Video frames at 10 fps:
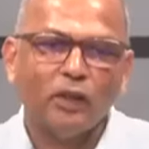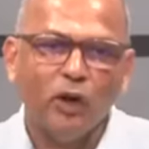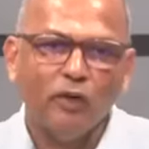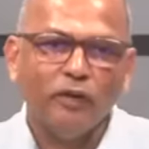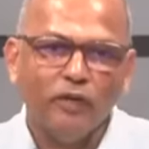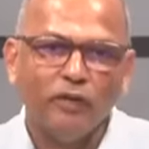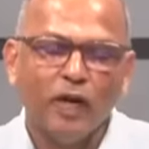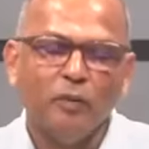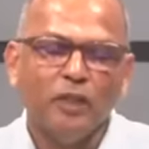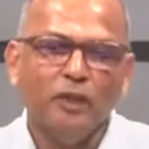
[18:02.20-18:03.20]
of the
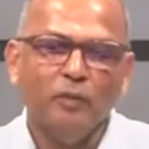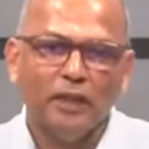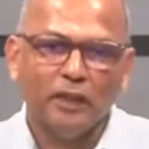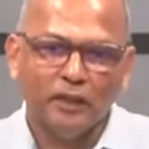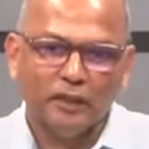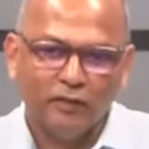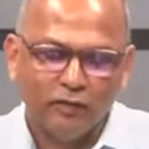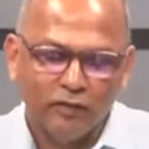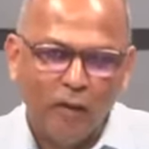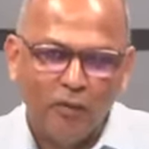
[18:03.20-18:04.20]
family, because the
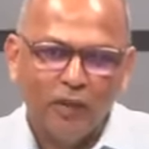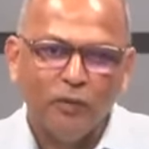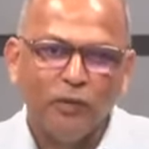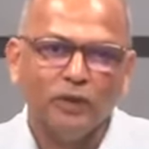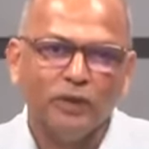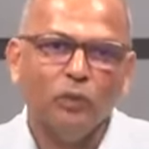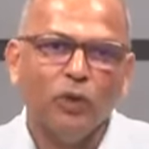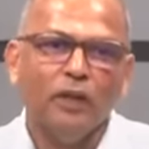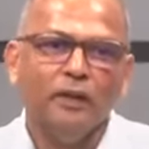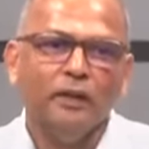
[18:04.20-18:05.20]
family was the
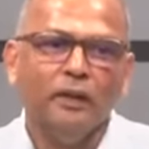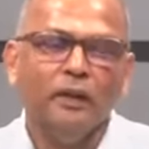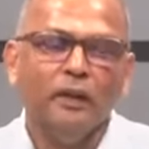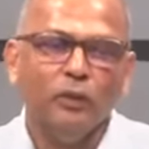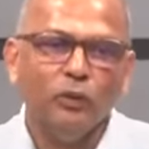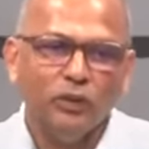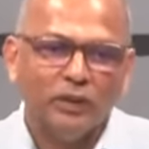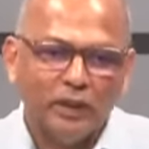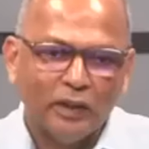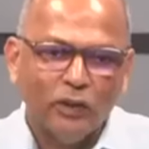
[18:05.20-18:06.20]
one who
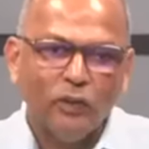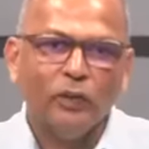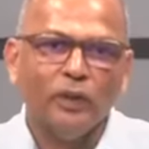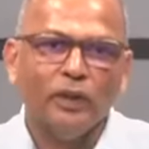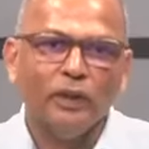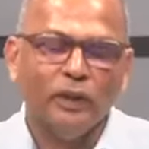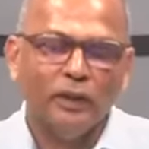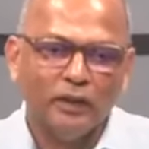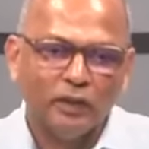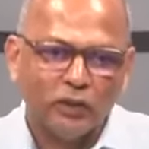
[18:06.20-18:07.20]
secured
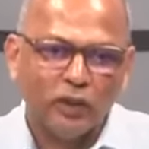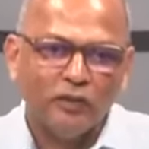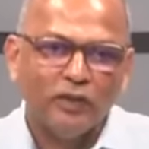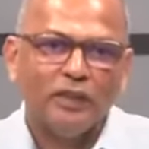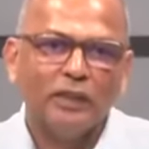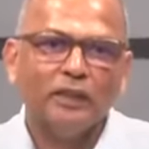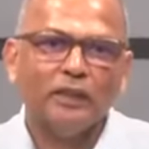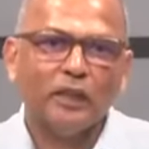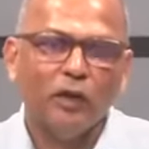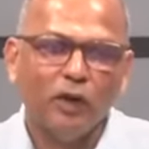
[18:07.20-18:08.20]
the
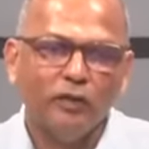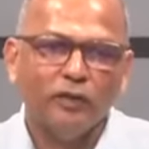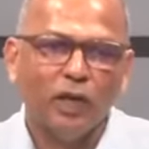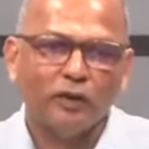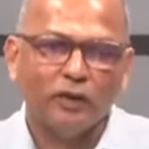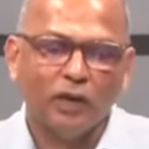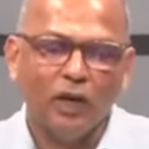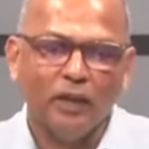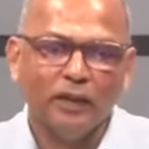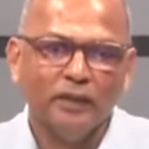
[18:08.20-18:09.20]
services of Dr.
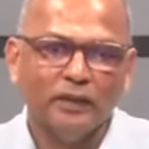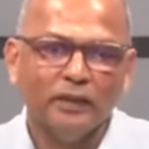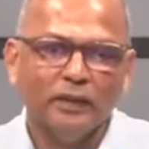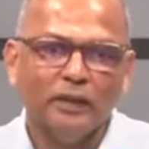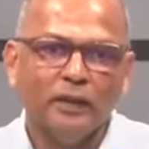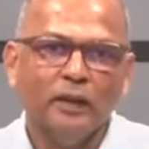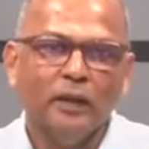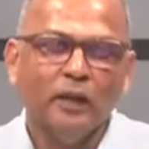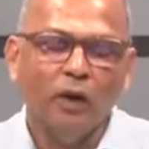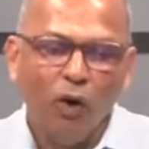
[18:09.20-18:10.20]
Collins,
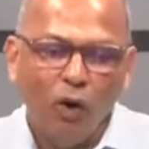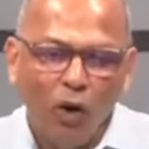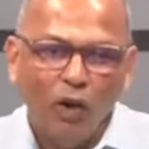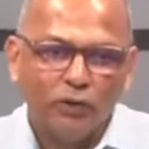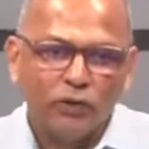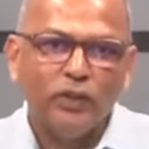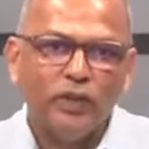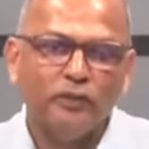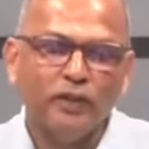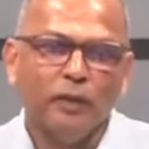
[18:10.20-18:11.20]
all 3
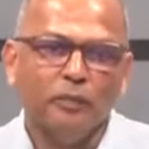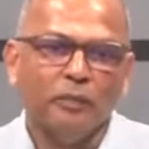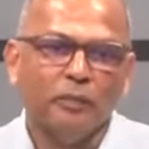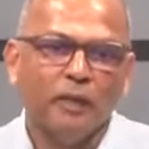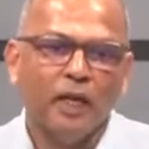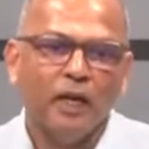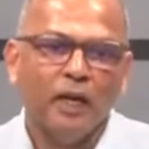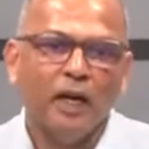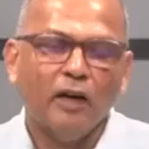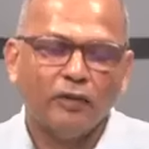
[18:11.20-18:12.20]
of them
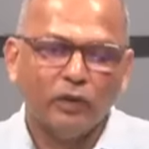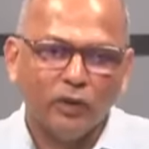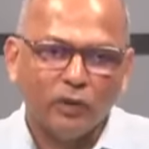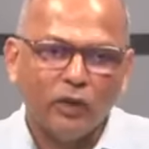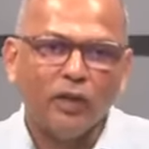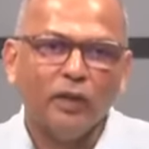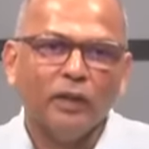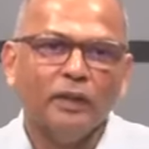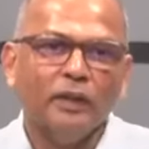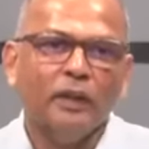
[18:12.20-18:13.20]
have
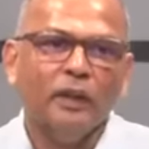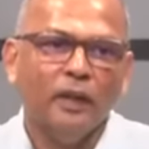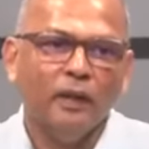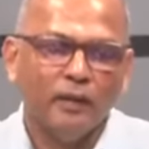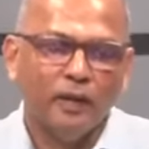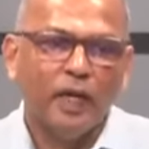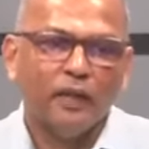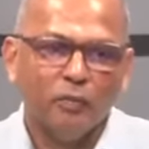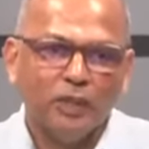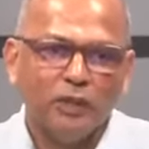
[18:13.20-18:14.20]
concurred
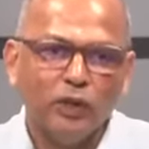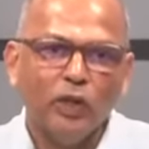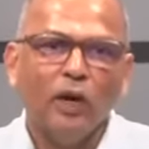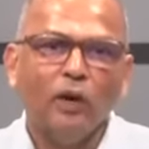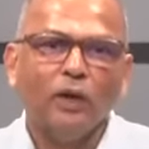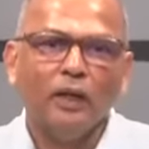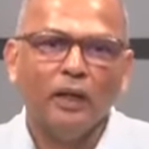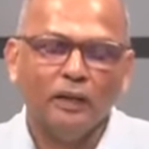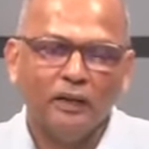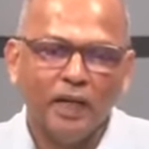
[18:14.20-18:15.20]
that Ms. Younge
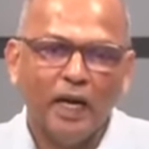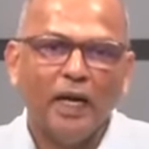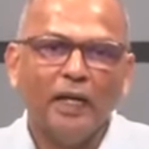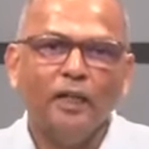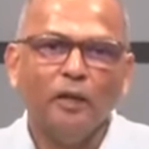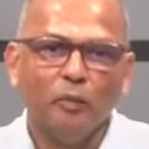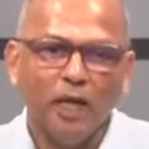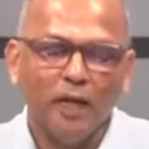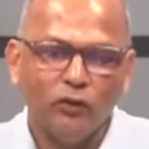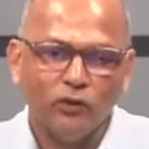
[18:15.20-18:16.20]
died
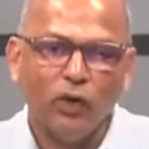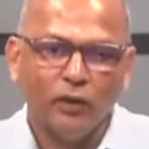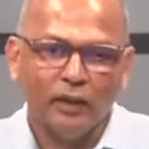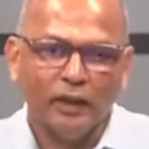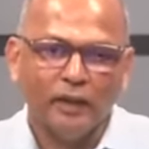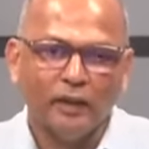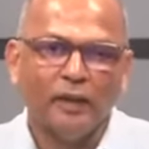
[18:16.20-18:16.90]
by drowning.